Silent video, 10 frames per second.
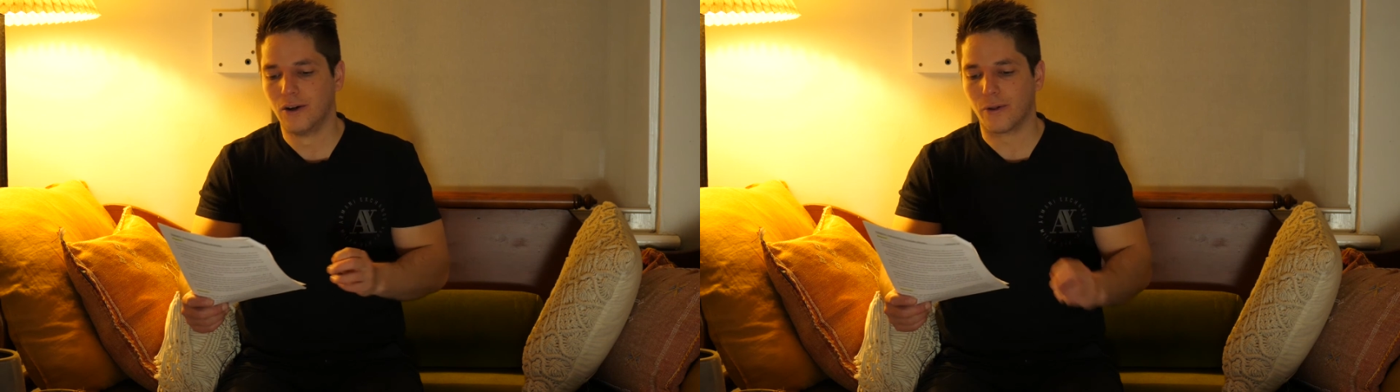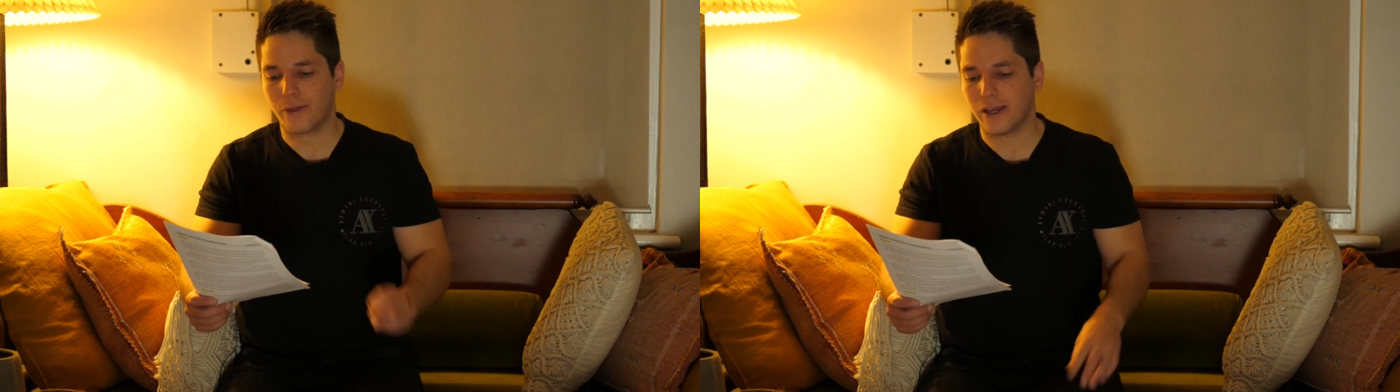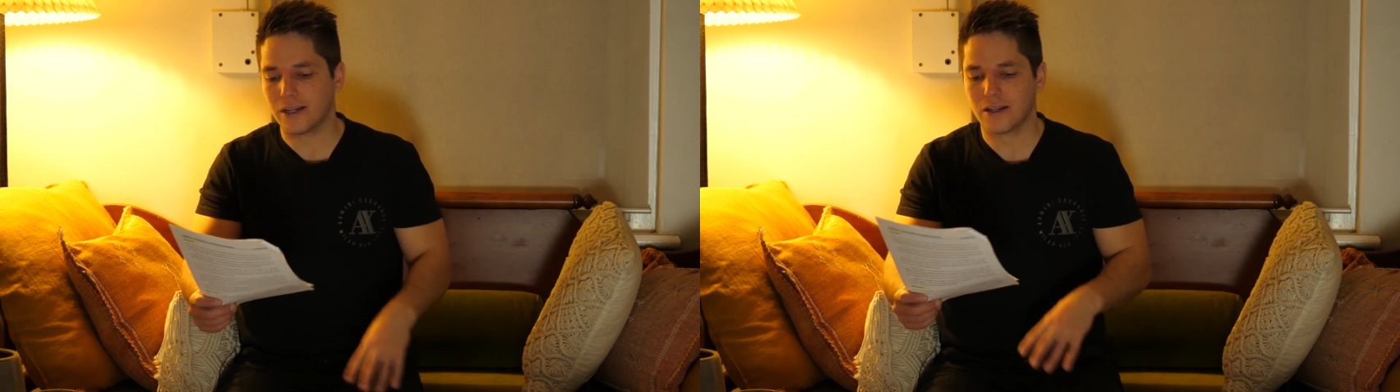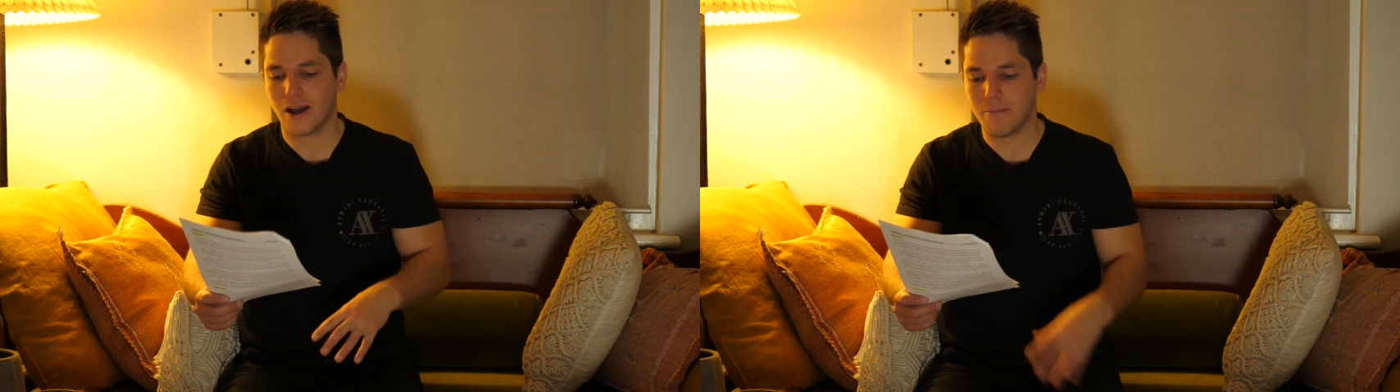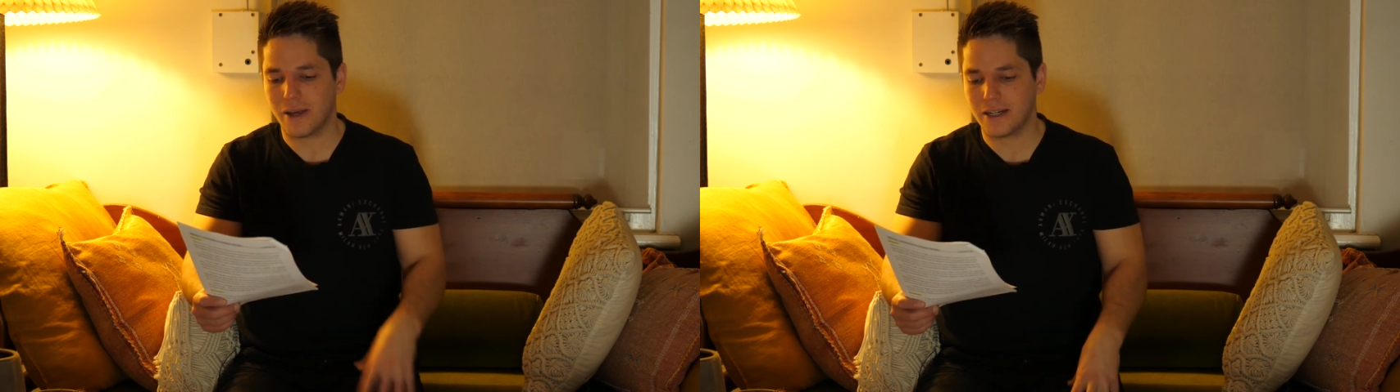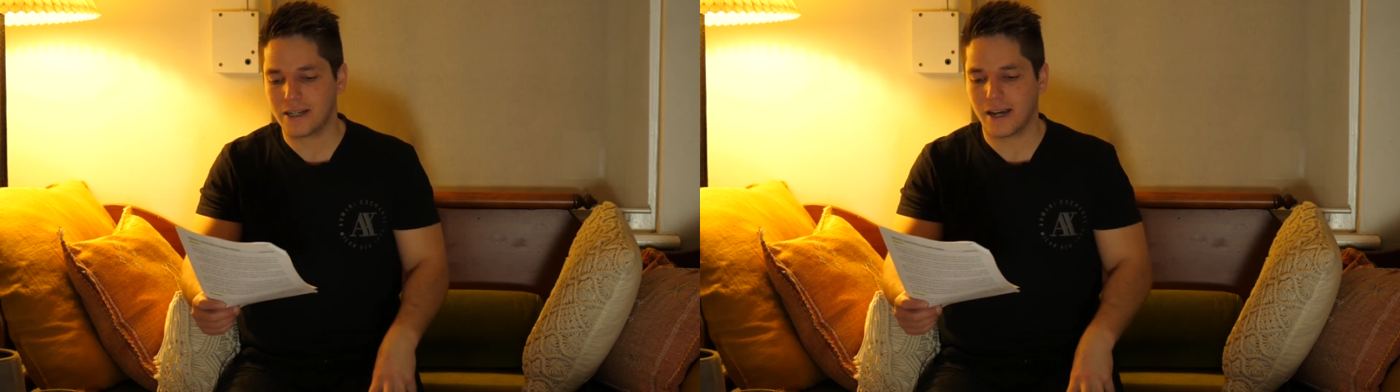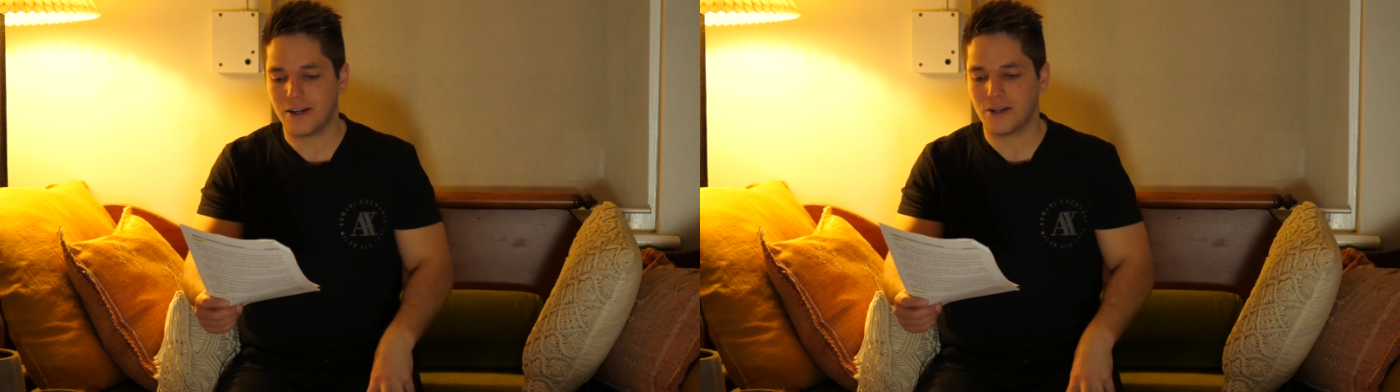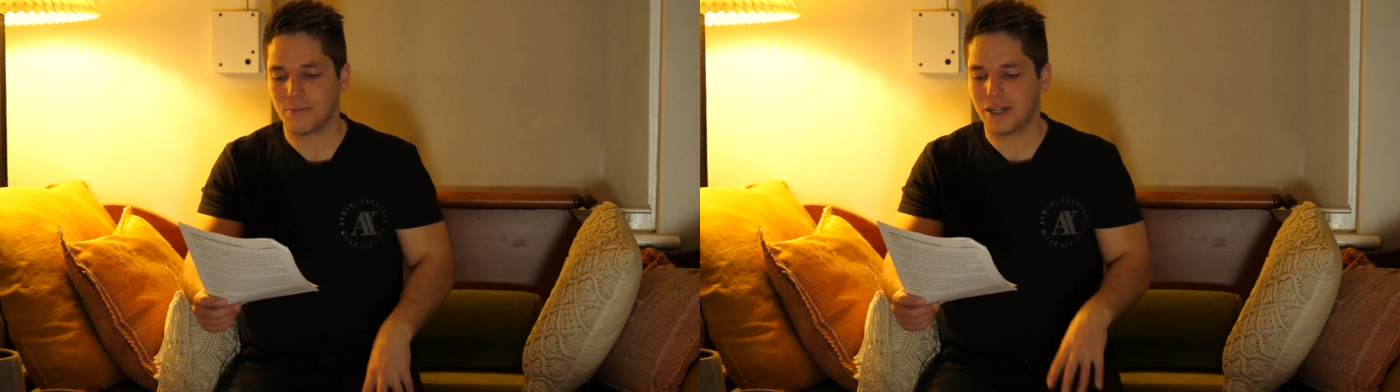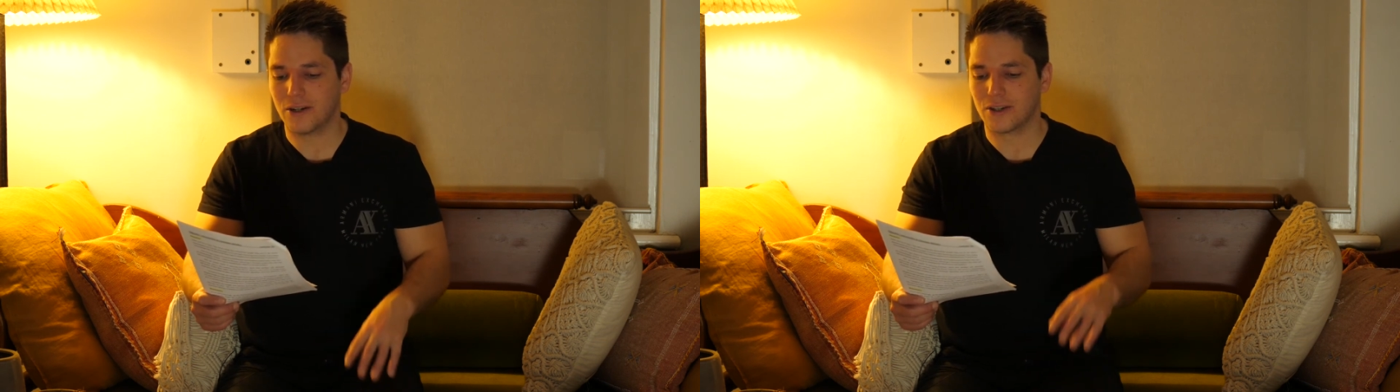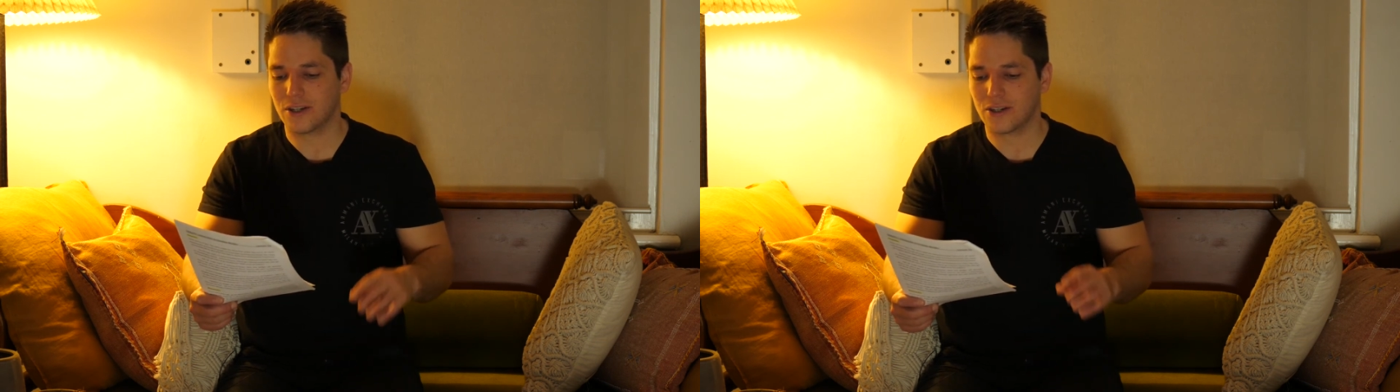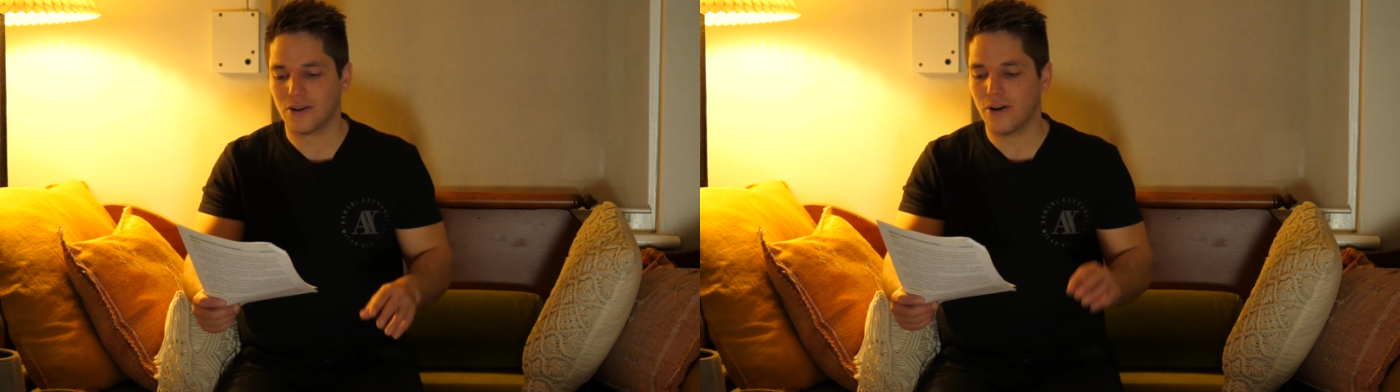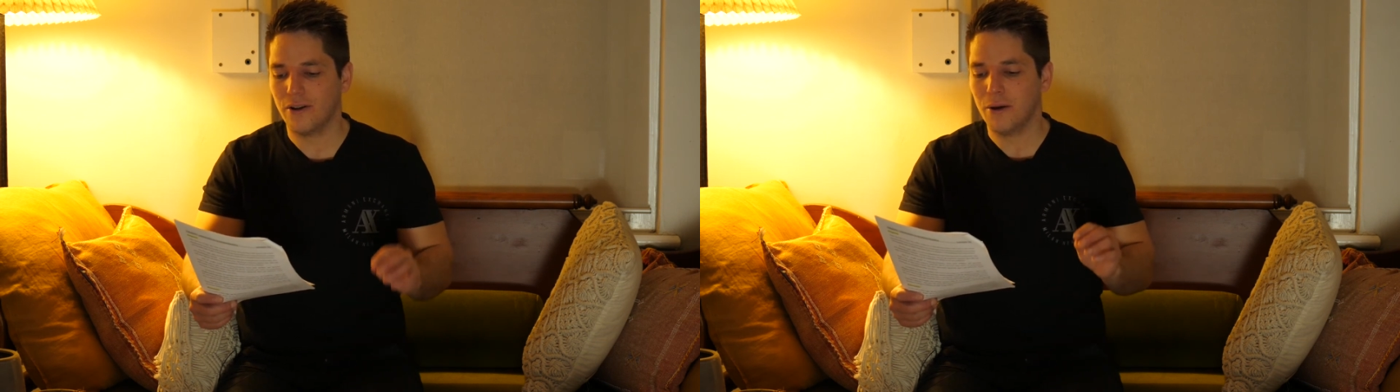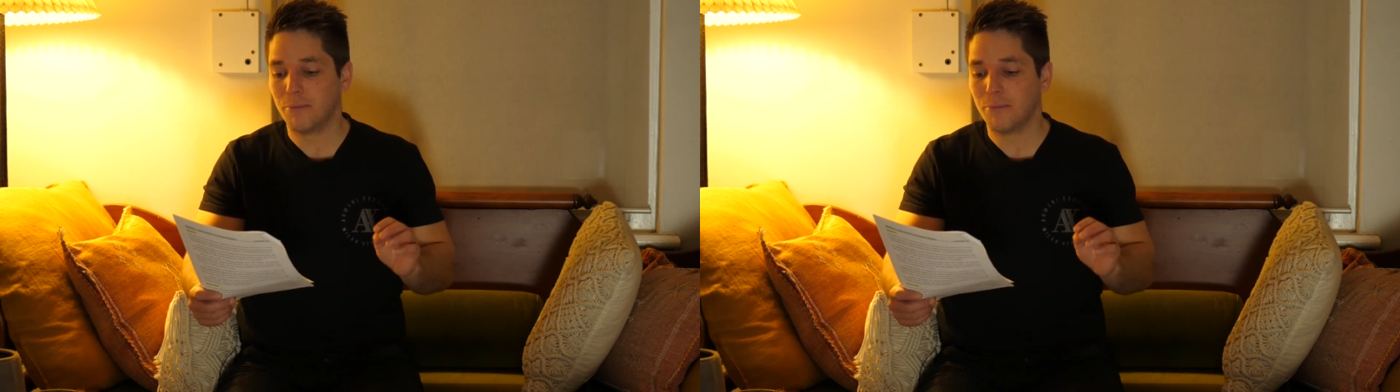or things like meditation because it's not,